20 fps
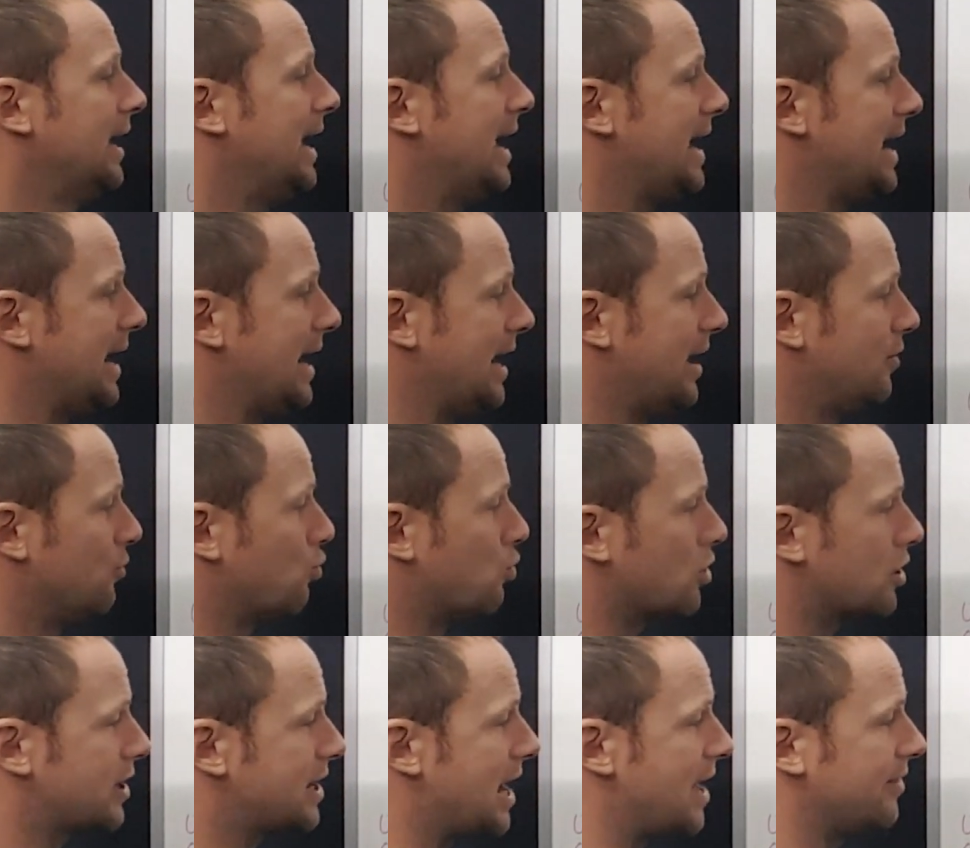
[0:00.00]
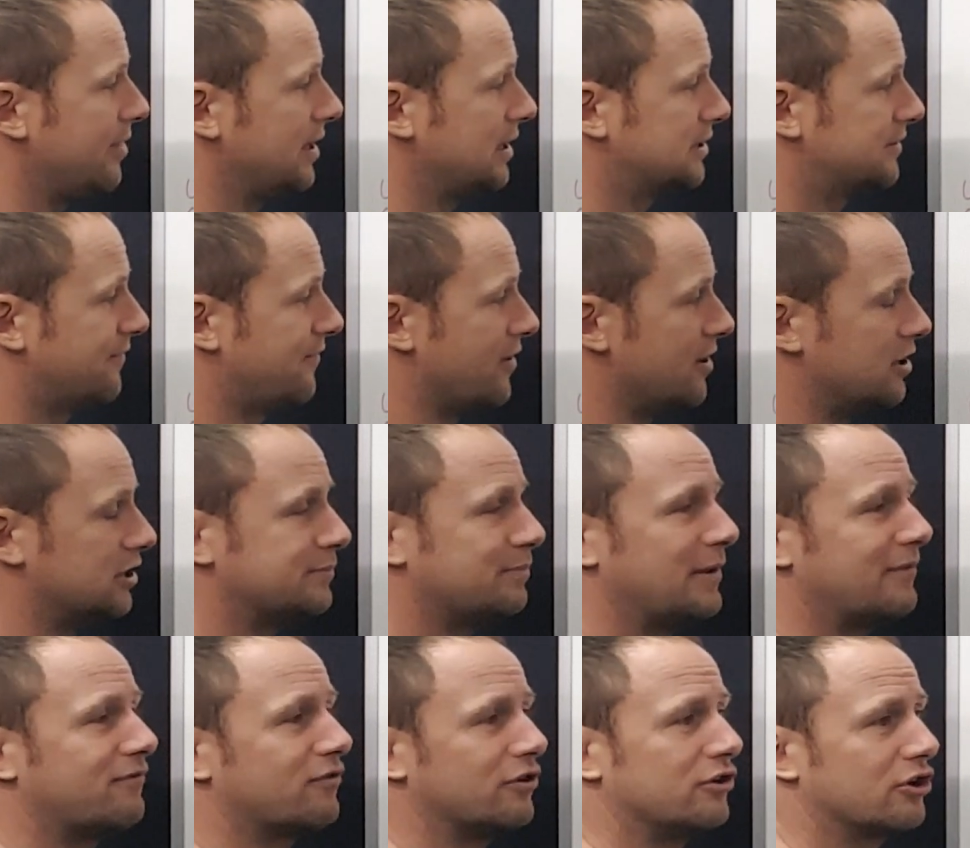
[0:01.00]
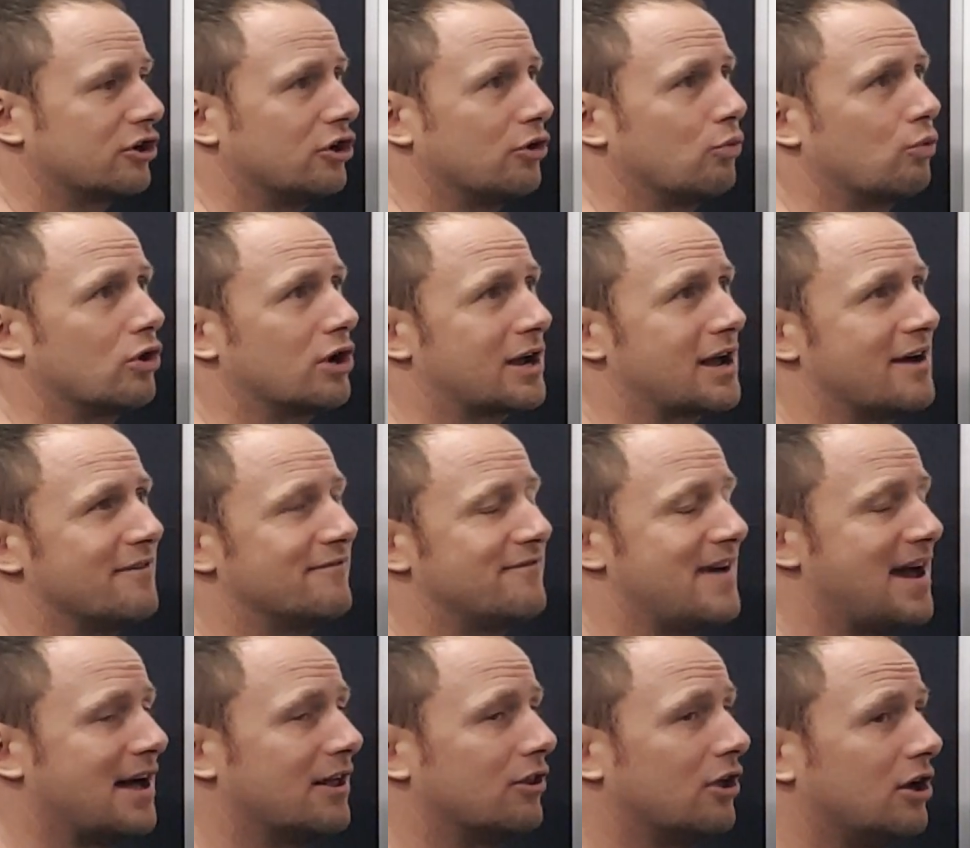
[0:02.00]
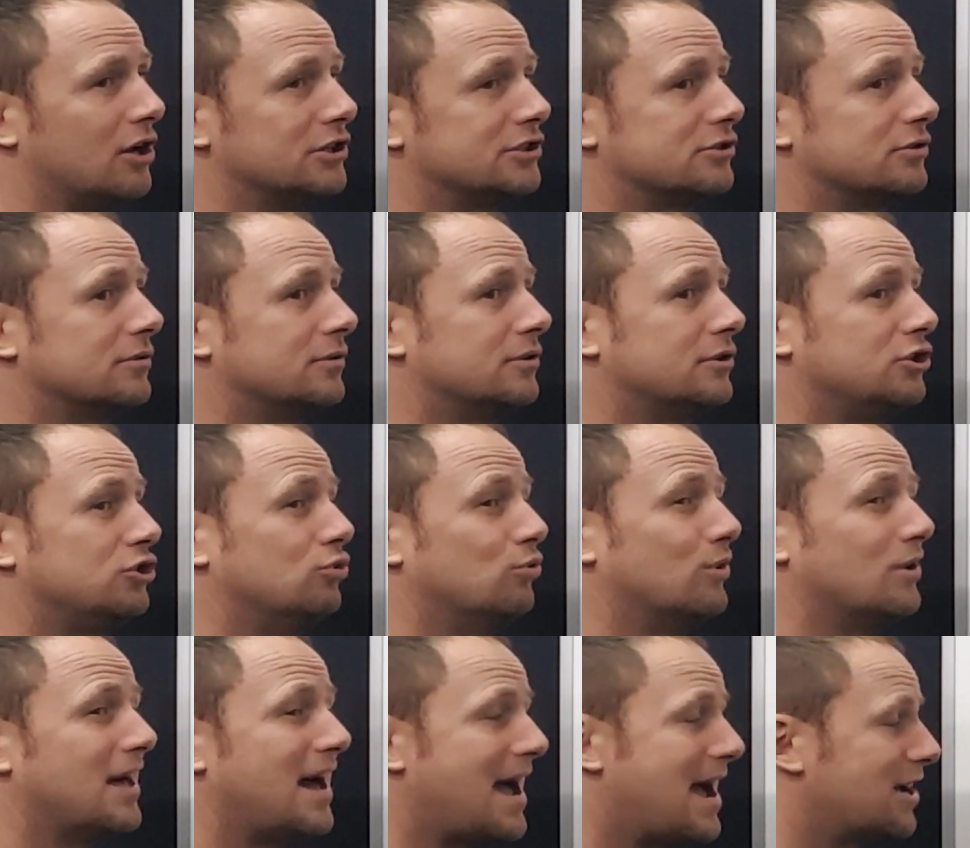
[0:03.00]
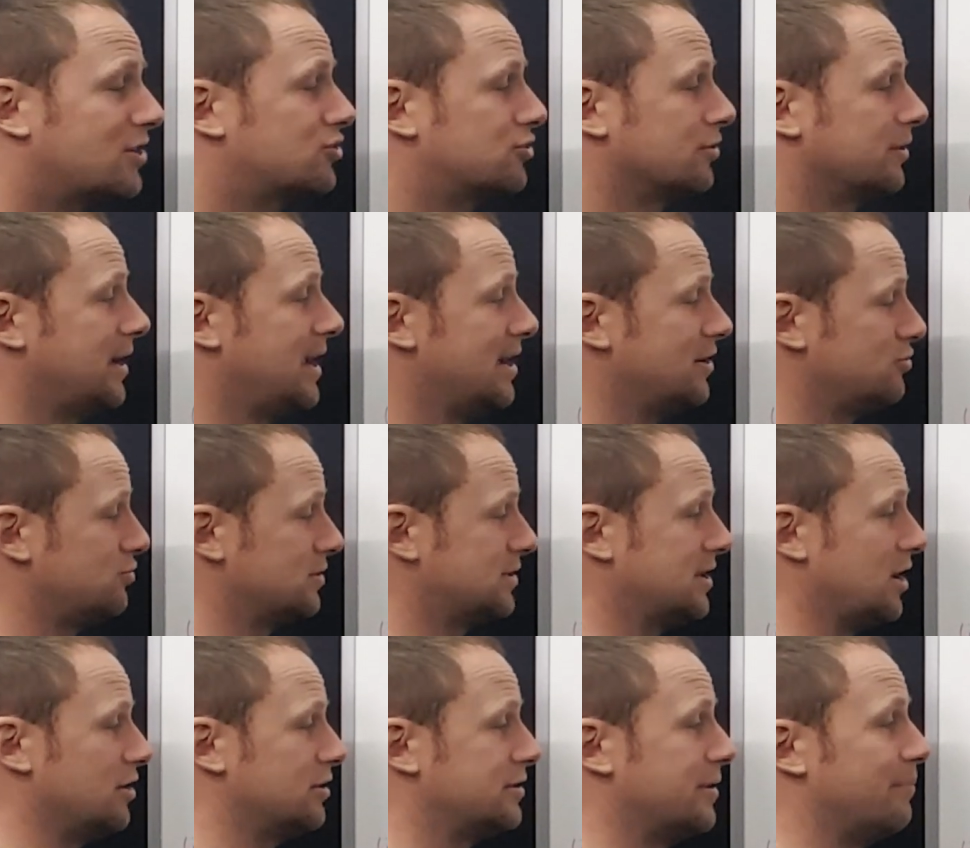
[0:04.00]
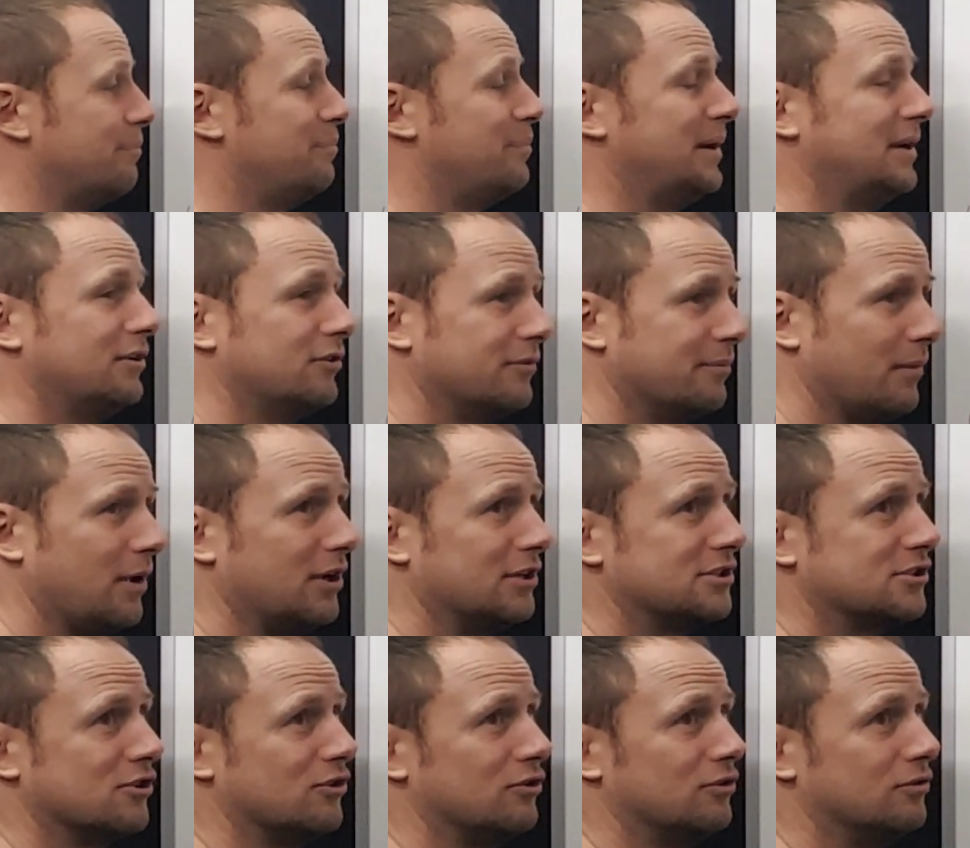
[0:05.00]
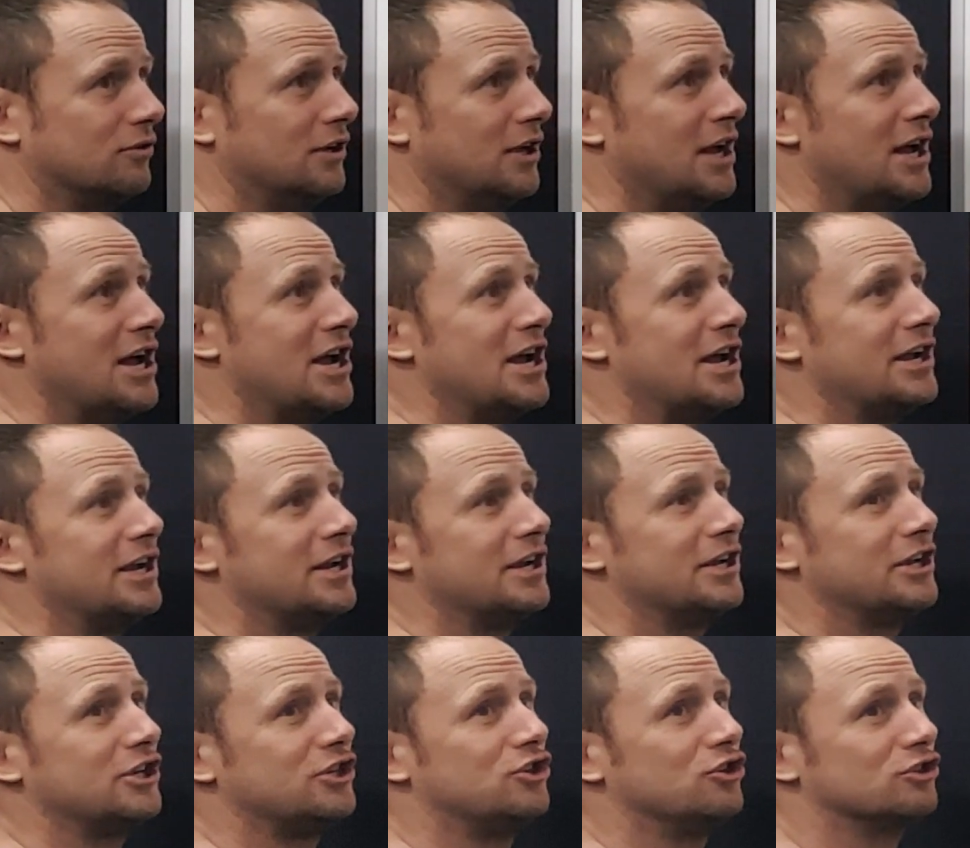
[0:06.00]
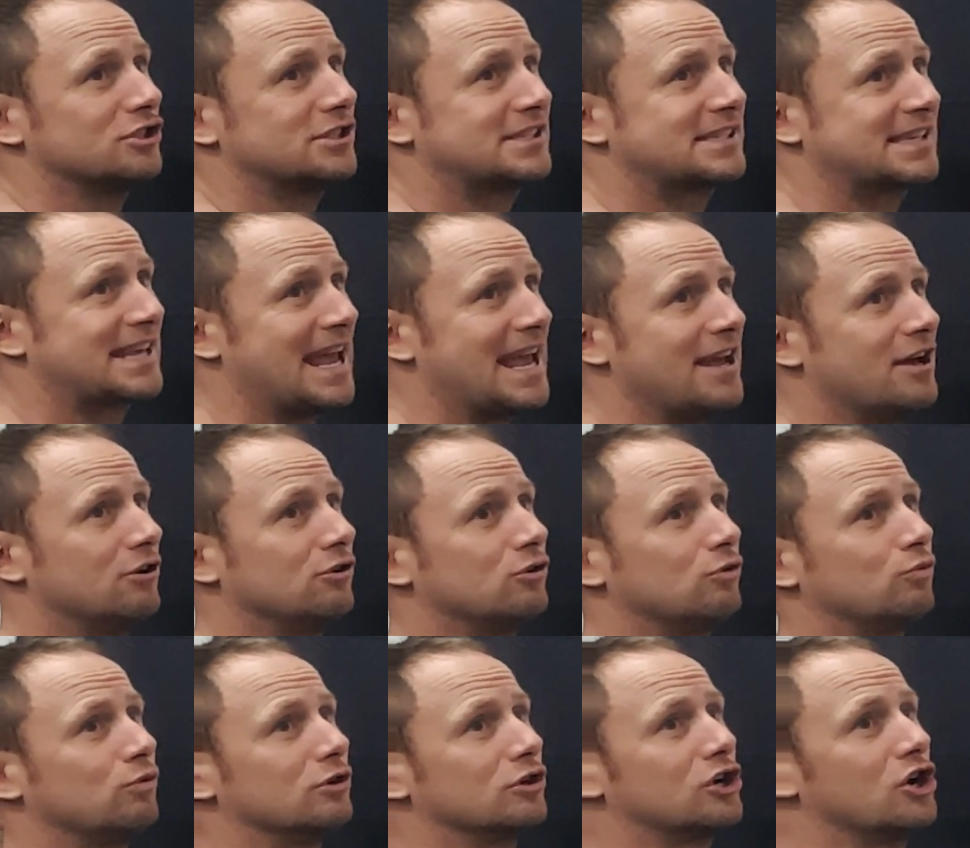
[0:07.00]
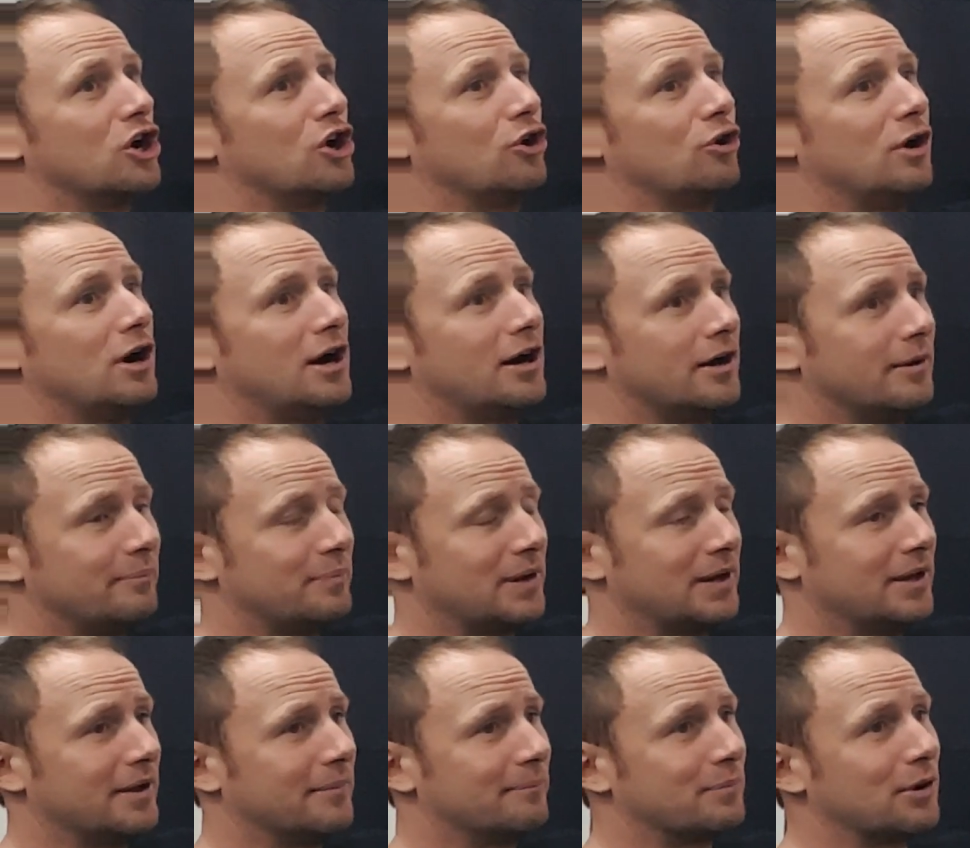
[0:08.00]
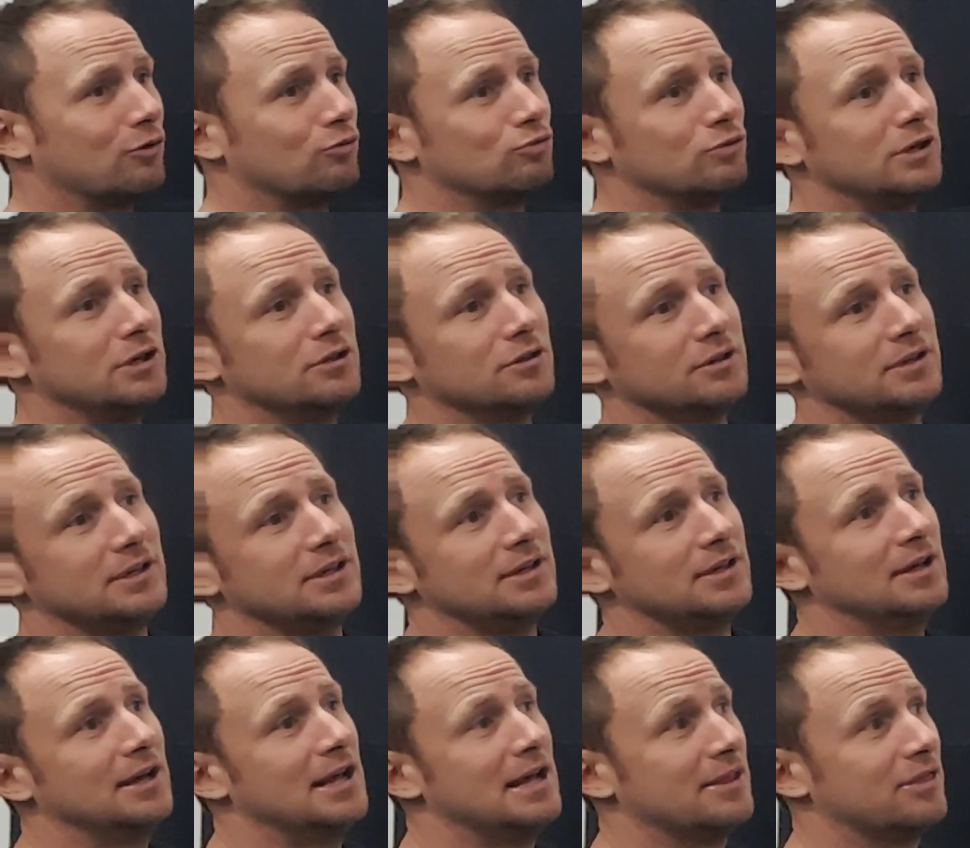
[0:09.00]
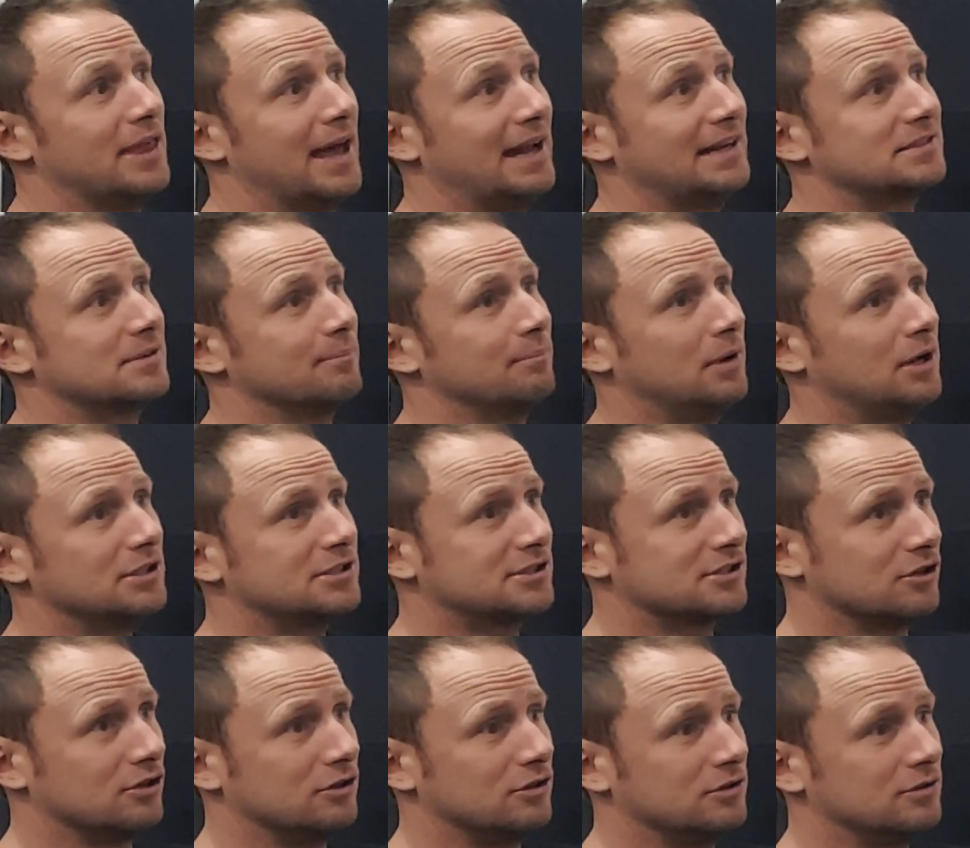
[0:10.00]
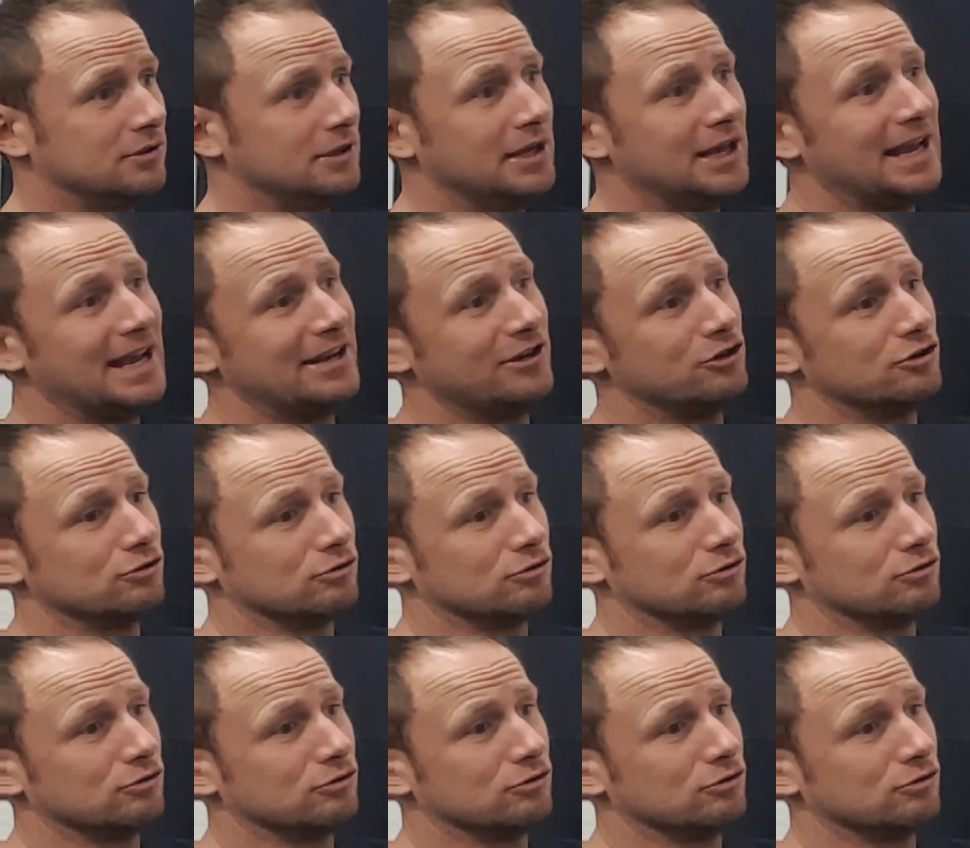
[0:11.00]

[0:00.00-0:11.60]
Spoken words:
and work on this first before you're going to work on fat loss. You will actually, as you start to build muscle, your scale will go up, but really that's muscle and you're